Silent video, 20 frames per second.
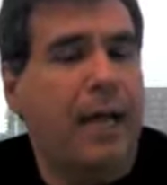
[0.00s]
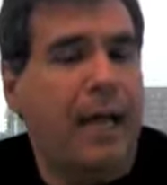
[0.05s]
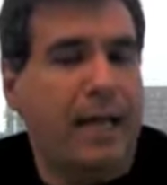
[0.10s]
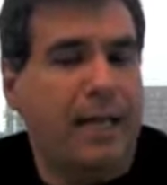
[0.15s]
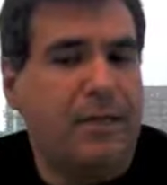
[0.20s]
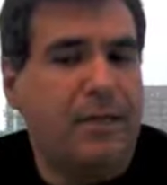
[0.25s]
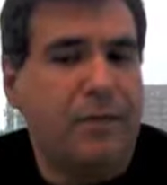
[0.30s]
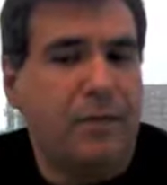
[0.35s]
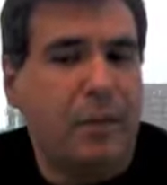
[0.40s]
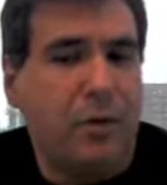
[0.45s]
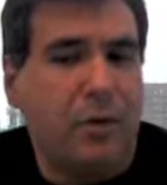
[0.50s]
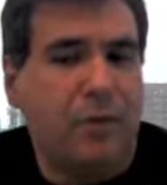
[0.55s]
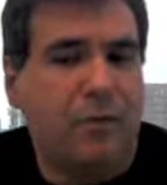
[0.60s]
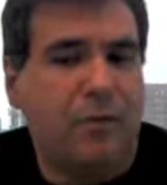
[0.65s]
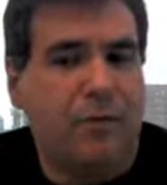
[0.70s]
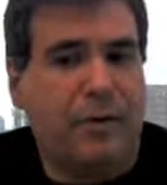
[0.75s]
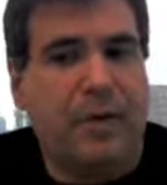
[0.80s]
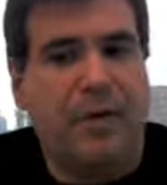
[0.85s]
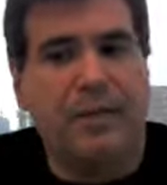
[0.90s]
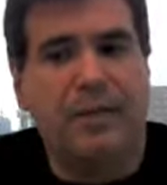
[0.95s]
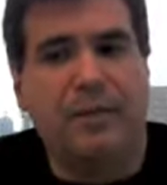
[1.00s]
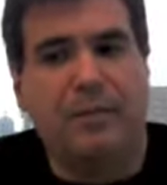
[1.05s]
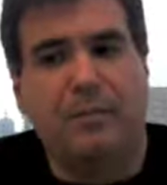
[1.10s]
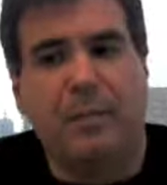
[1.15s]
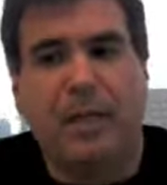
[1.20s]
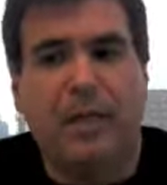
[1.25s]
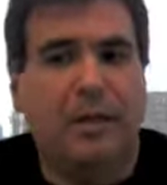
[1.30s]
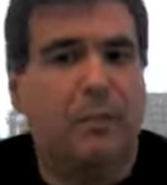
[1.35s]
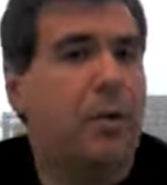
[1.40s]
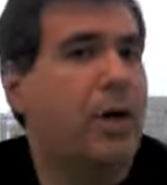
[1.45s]
And so for us,
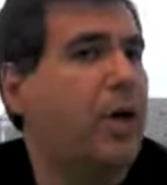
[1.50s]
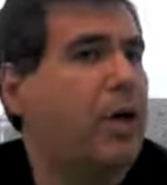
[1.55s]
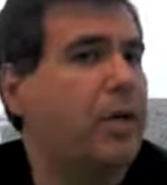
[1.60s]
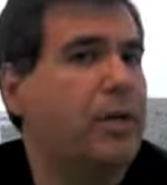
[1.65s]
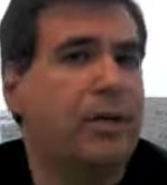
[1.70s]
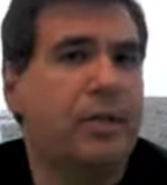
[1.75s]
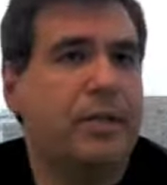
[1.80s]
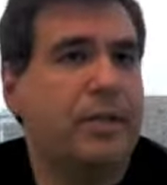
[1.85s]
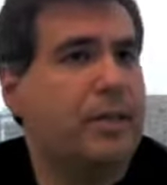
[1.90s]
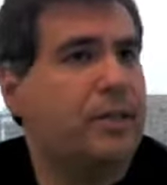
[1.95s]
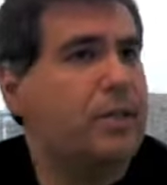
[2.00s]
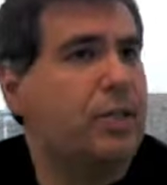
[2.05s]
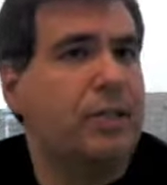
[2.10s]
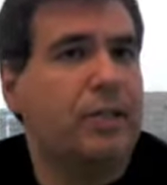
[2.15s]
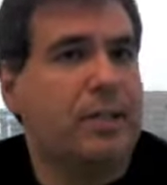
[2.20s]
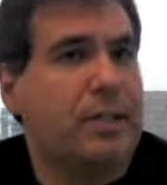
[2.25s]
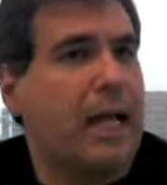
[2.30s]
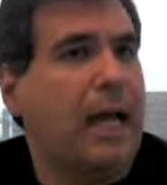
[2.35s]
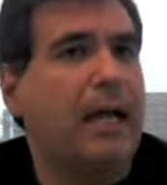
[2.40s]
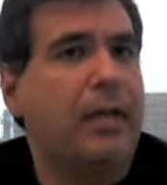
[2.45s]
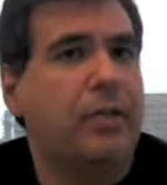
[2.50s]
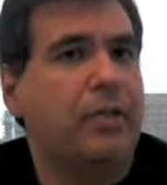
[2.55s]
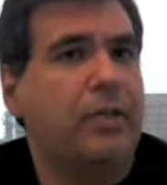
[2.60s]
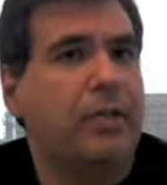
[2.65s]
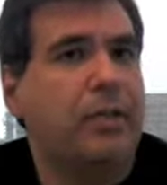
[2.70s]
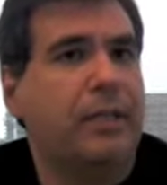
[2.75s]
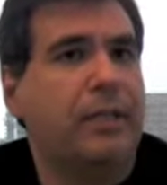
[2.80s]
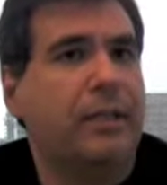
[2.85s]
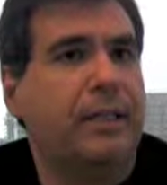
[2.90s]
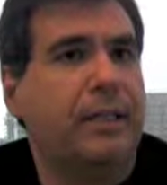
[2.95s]
being a partner is just
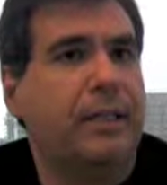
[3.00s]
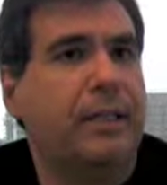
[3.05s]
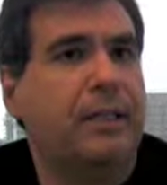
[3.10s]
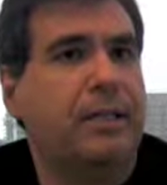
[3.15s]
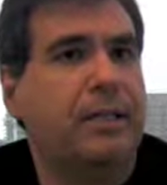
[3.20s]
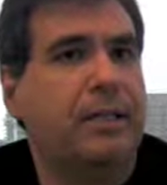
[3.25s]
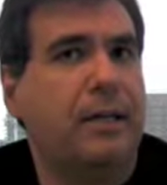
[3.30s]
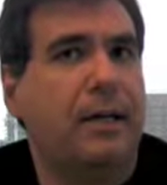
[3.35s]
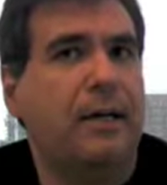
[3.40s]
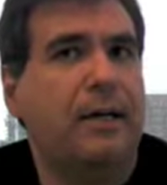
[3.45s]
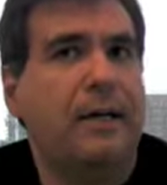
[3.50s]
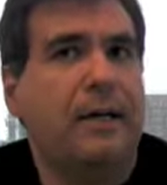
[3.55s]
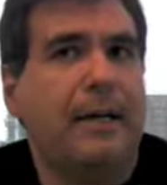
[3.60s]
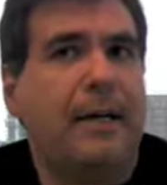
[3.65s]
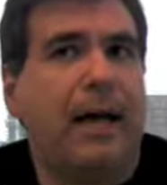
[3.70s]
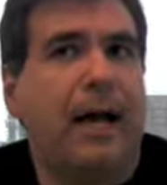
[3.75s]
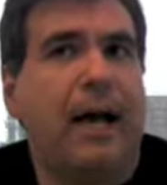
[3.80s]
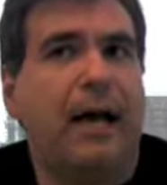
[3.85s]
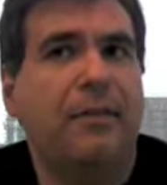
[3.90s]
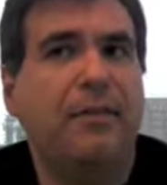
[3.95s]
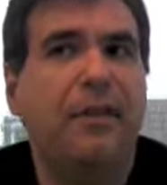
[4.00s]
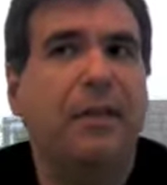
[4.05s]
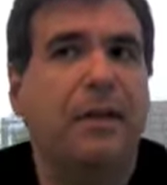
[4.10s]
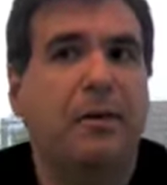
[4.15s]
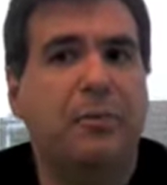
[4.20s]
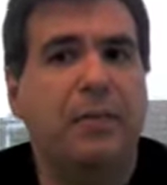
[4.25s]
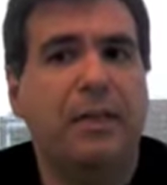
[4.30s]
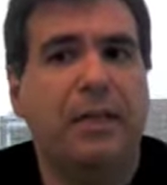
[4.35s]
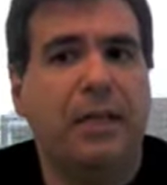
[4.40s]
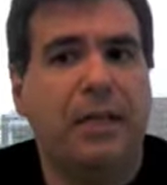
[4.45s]
natural. And it is, I think,
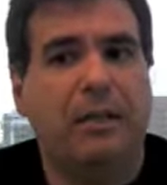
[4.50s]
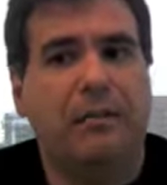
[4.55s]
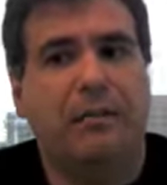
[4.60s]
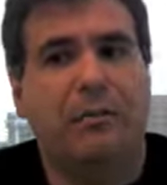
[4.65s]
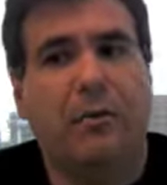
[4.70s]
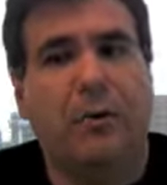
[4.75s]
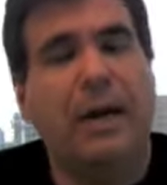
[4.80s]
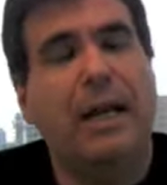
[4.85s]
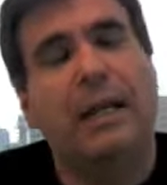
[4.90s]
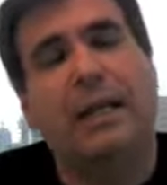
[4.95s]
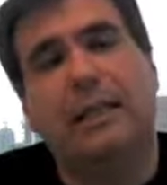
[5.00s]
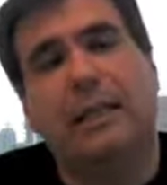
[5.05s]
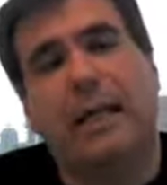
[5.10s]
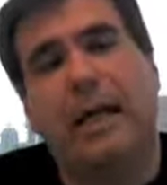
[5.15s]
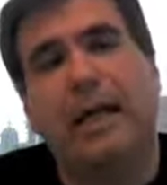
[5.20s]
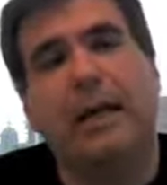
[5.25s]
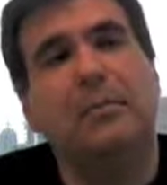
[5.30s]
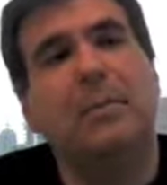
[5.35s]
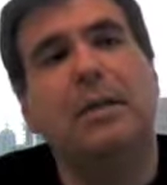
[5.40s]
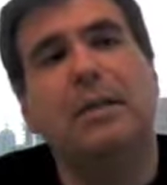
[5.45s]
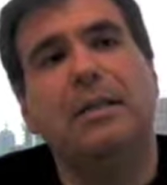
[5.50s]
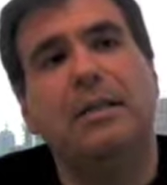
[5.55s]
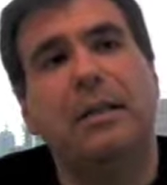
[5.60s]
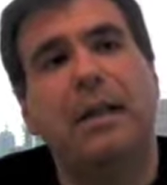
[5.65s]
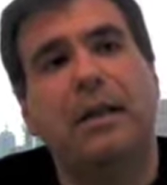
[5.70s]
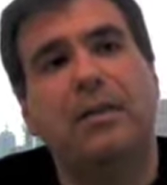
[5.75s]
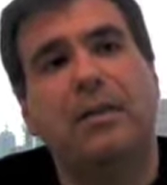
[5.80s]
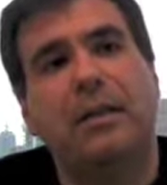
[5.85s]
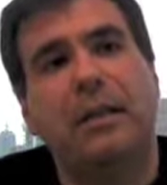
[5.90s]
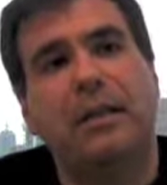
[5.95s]
a really great alignment. And
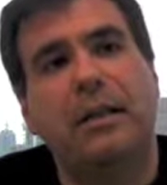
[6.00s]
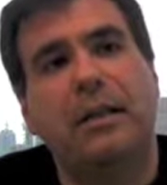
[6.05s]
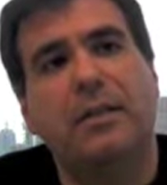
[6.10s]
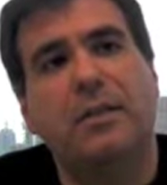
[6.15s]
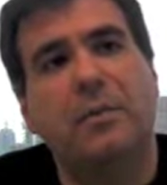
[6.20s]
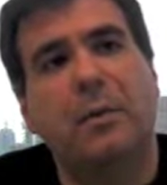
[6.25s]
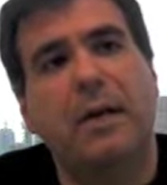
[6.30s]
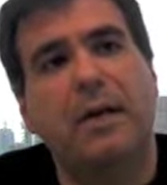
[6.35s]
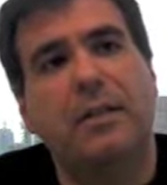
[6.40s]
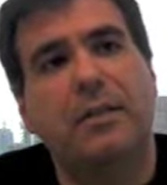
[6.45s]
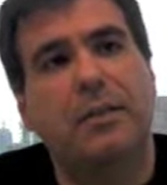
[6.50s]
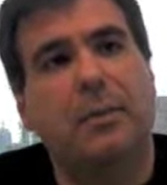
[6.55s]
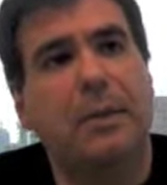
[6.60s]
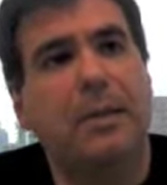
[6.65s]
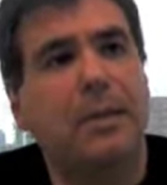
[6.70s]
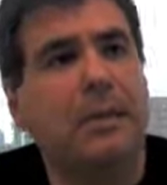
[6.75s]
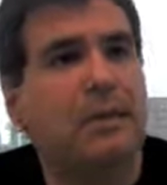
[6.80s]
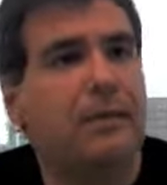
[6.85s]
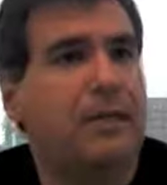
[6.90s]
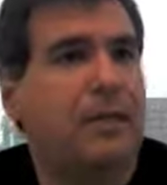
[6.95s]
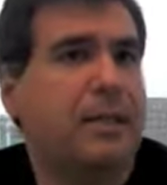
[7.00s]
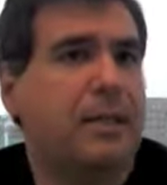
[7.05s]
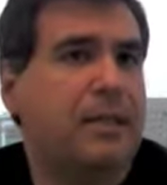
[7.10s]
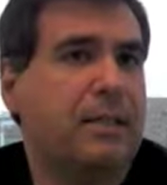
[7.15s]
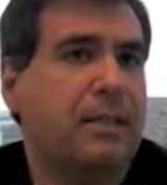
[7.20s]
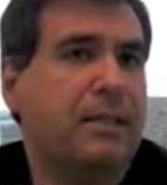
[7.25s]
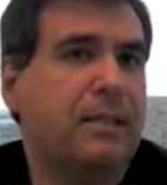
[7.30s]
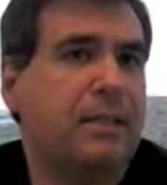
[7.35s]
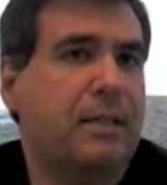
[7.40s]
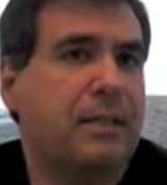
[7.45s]
I think that's why so many of the
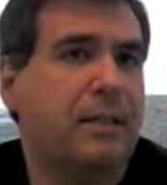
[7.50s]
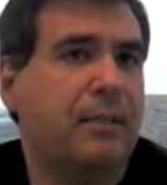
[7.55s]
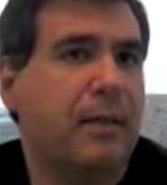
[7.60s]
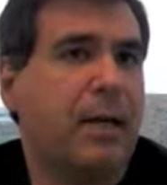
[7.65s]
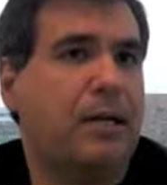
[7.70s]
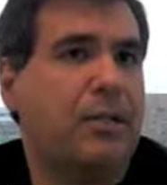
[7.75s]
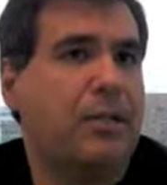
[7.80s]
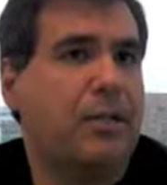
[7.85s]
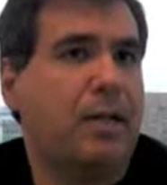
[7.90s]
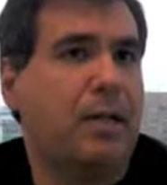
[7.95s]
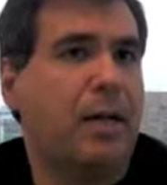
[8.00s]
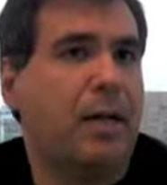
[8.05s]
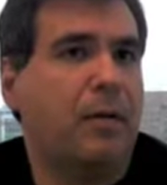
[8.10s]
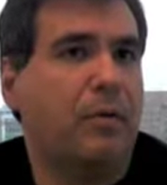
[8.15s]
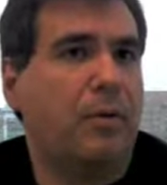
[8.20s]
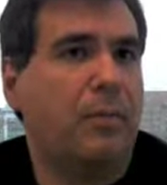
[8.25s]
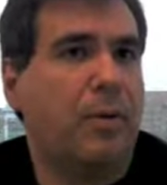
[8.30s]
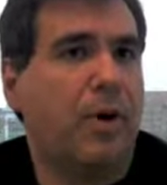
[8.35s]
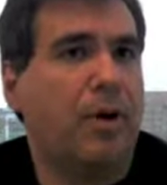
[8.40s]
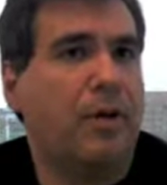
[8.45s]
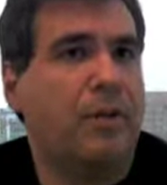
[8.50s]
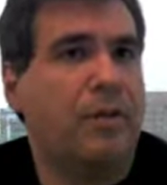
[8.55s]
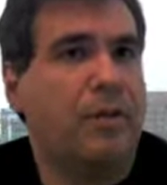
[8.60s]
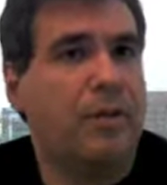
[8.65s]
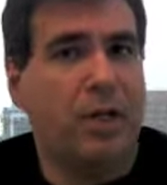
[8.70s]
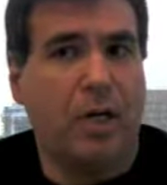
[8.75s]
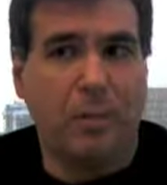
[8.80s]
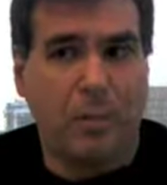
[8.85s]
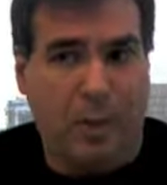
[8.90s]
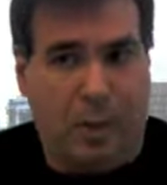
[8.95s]
existing Imagine Calgary
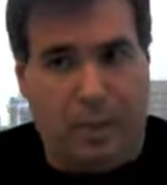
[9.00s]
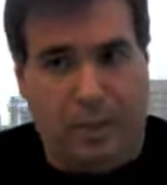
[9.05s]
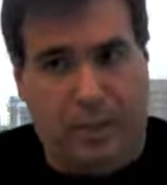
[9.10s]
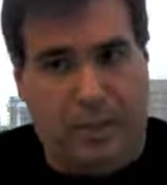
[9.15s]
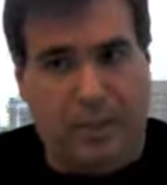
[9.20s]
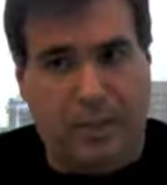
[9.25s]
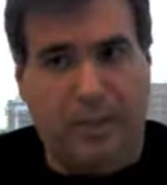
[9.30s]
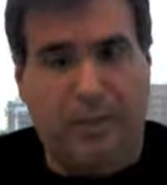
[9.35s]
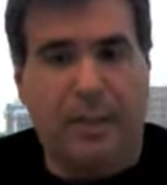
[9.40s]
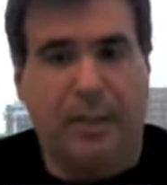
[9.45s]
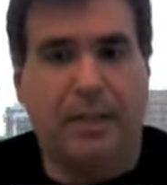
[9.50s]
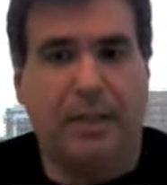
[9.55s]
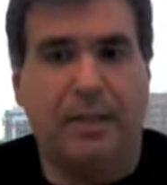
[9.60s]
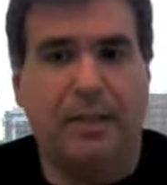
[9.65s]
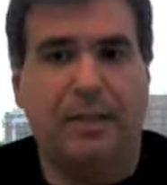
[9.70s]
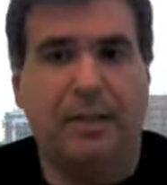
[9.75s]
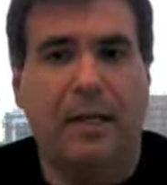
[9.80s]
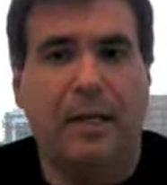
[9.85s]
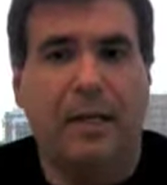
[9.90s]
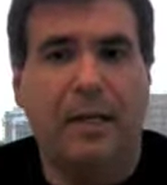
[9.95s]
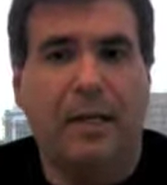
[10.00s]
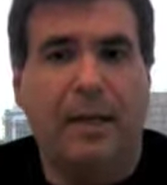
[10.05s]
partners are partners because.